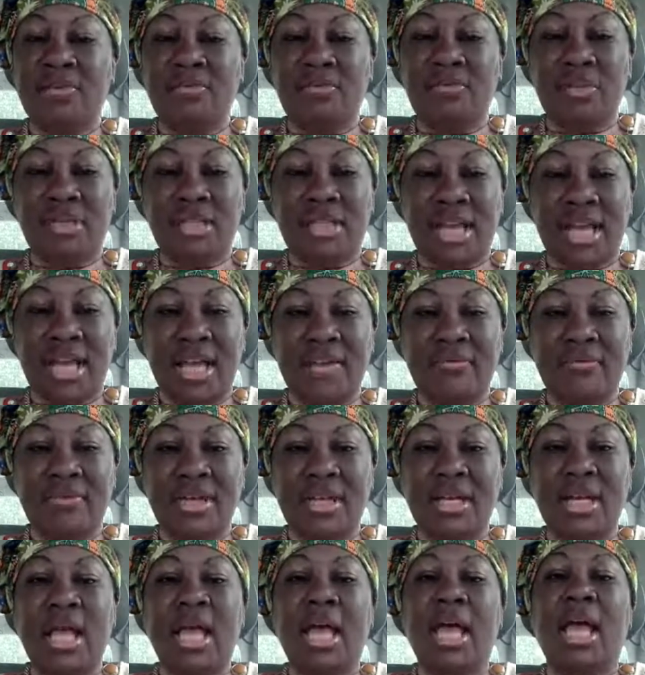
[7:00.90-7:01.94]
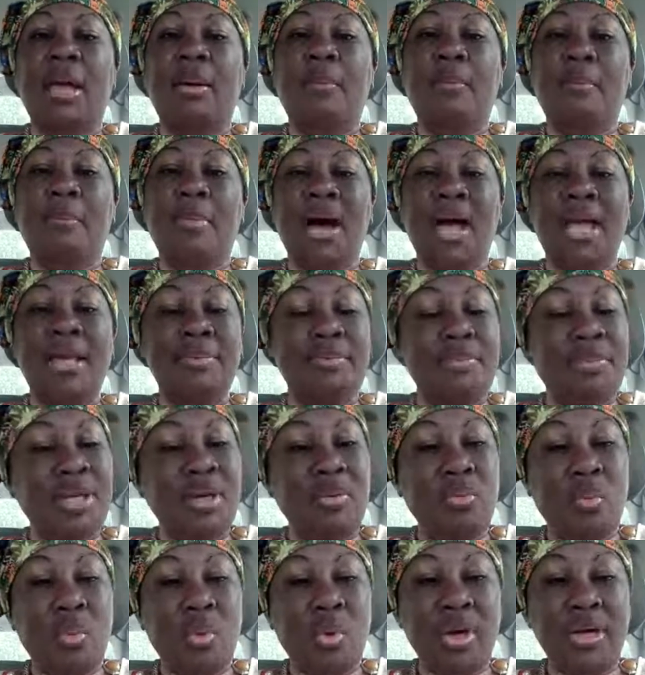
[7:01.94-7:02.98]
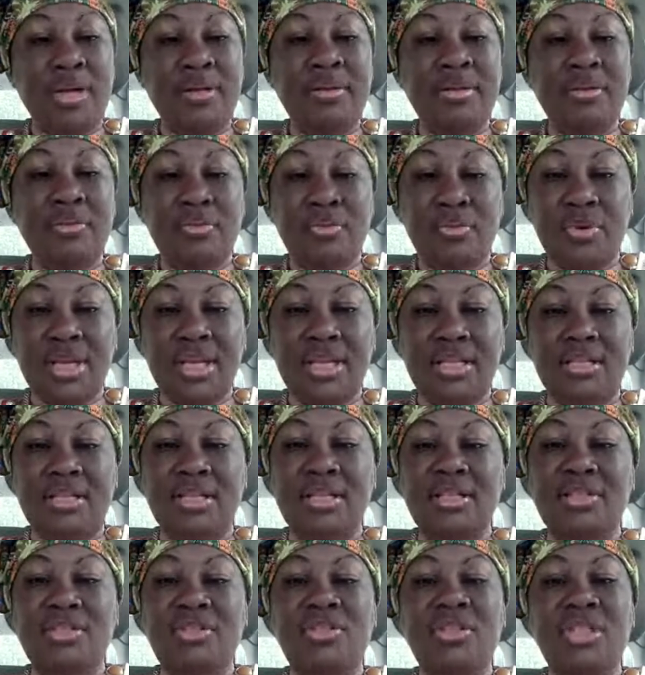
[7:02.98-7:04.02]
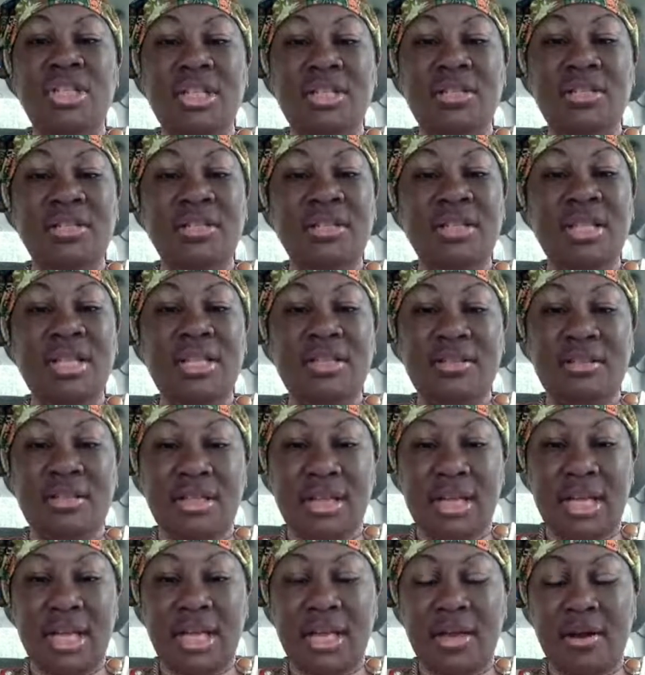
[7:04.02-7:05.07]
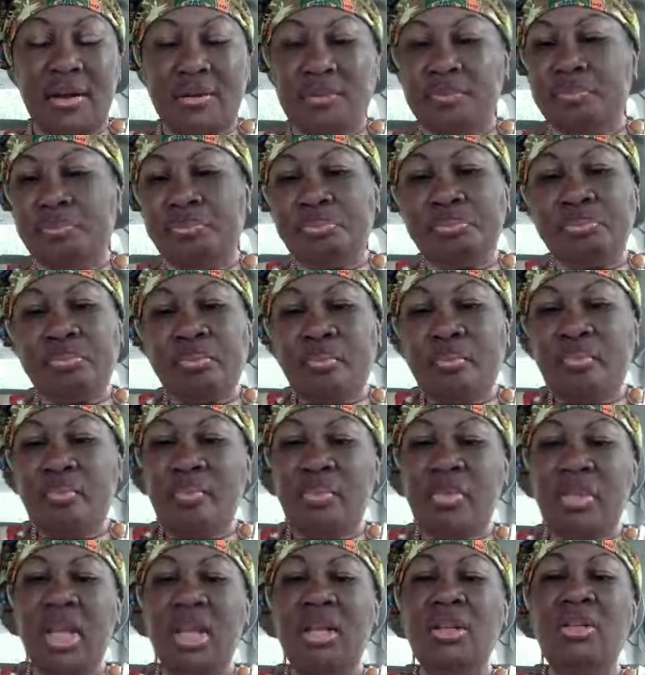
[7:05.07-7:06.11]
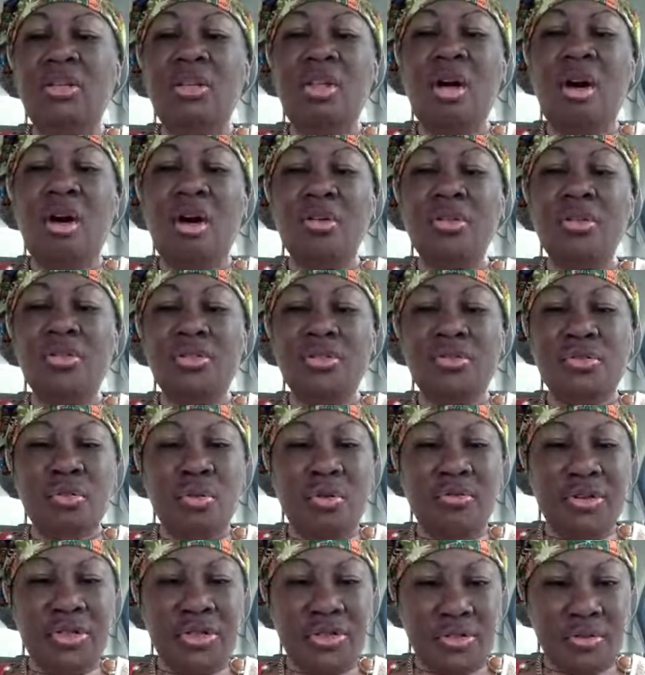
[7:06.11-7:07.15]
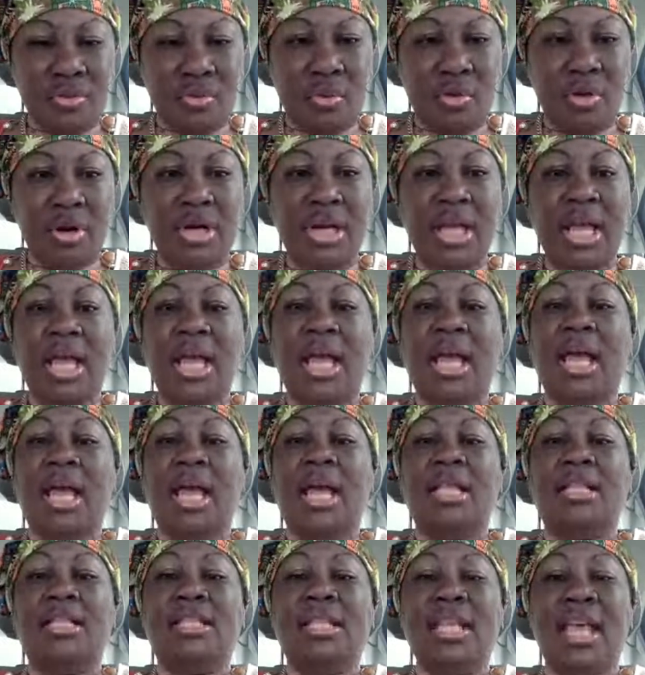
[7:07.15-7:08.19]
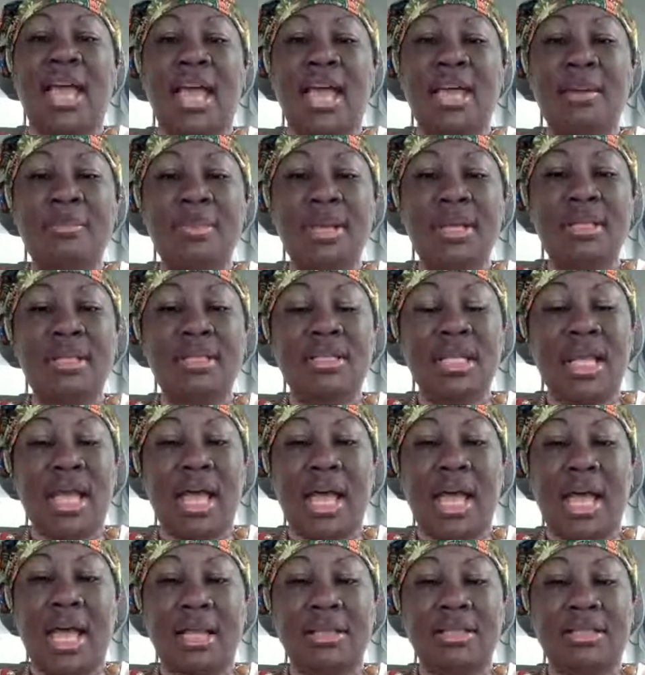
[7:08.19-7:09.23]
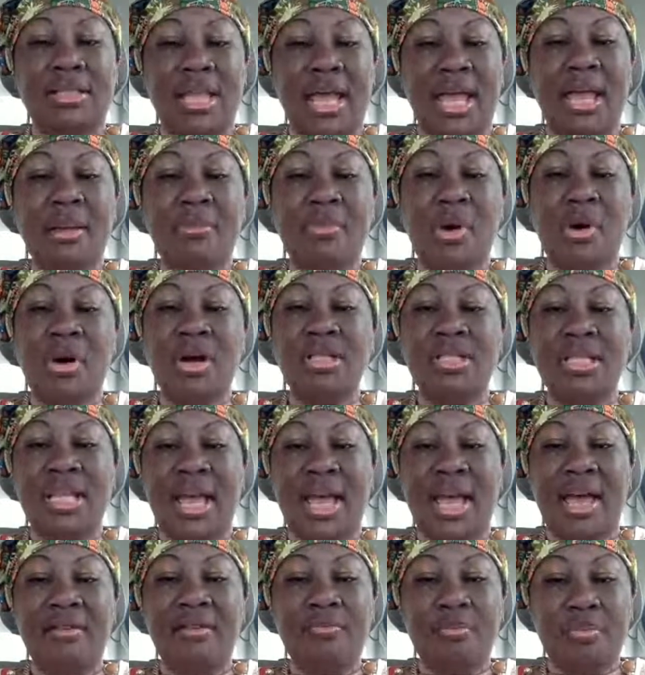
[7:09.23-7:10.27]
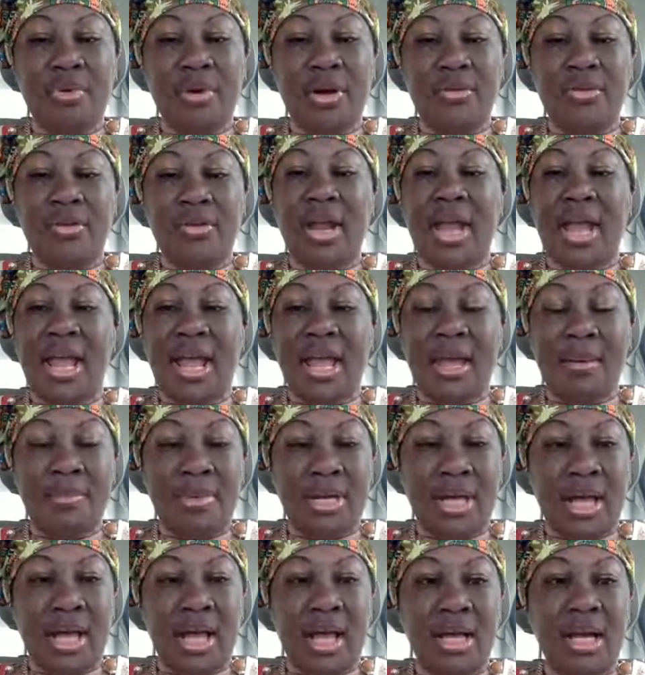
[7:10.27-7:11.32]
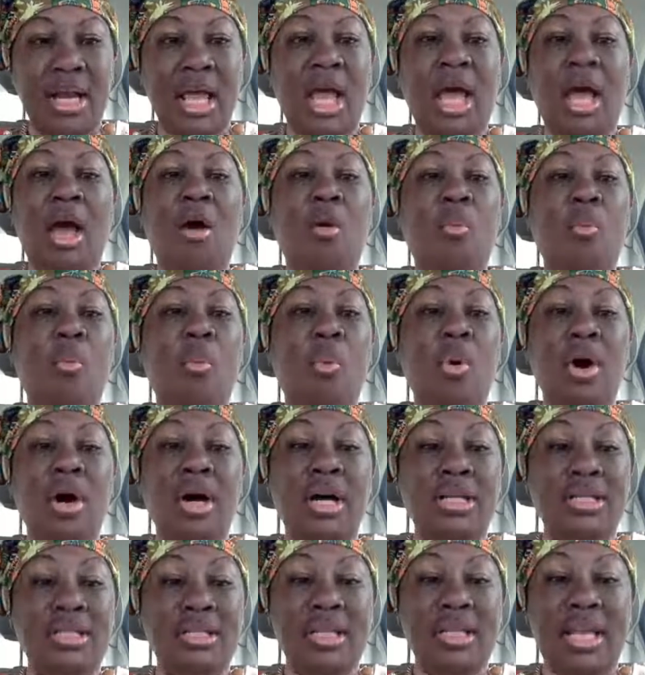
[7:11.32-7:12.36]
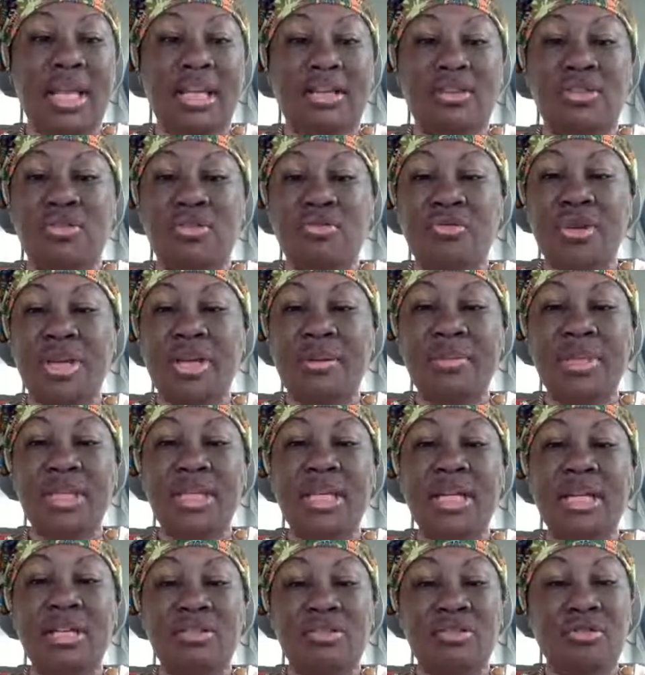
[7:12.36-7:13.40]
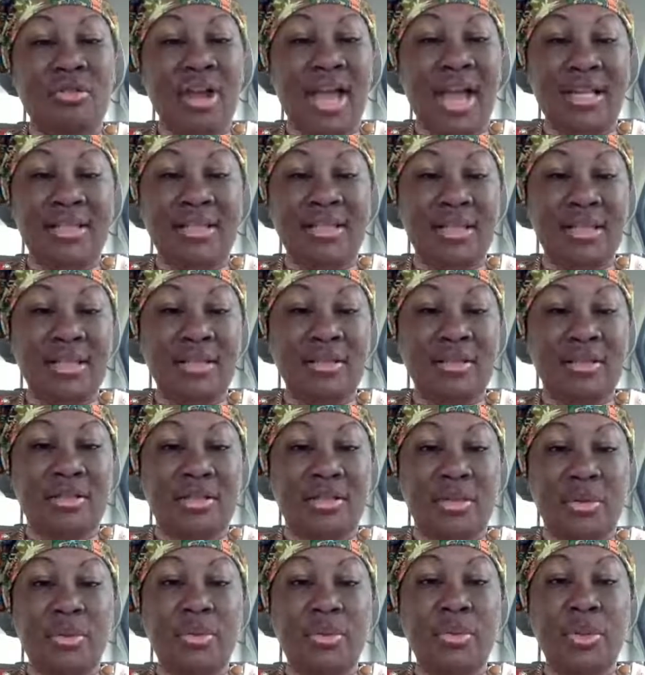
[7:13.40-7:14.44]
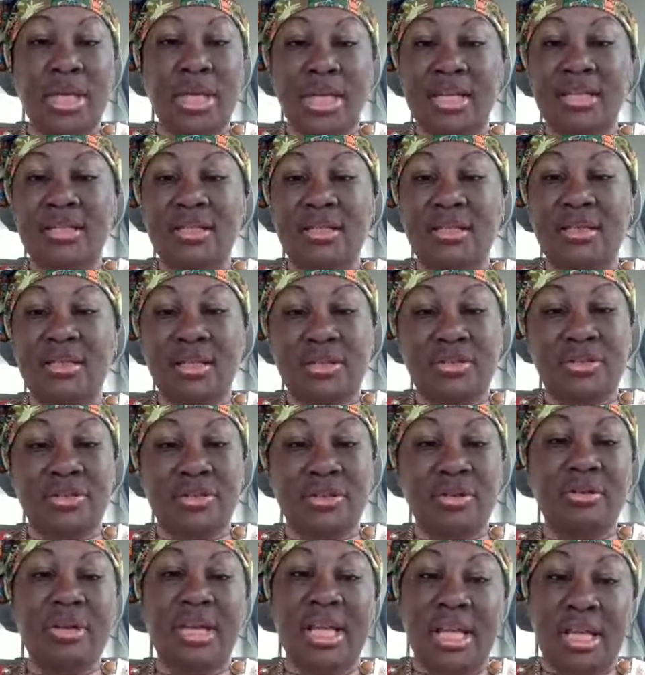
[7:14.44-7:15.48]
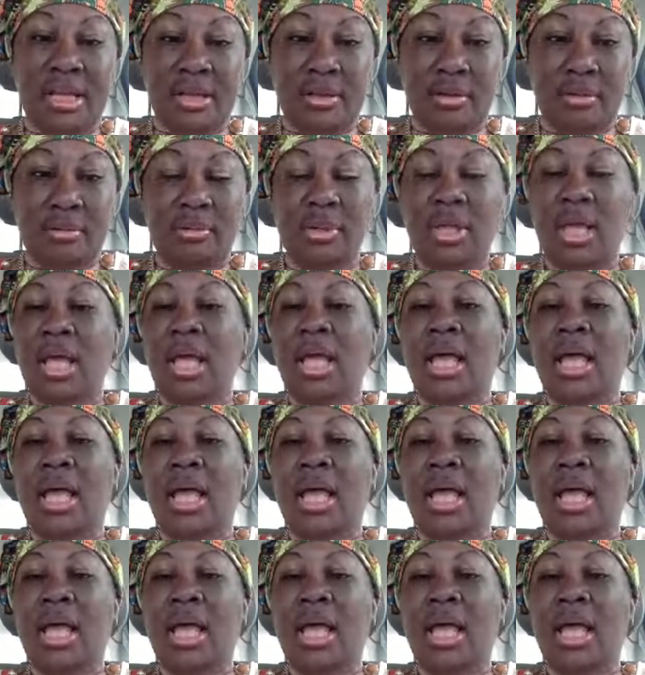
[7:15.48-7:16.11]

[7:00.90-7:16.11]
of David might be one of the reasons she's listed here. Long story short, Tamar's half brother Amnon was extremely attracted to his sister Il,